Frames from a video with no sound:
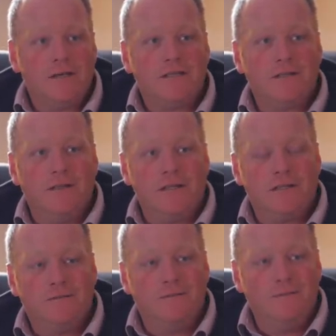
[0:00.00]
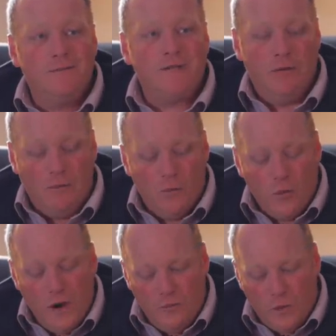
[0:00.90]
Let's let's so
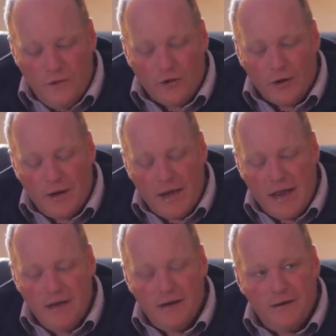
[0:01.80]
we, have got a. This is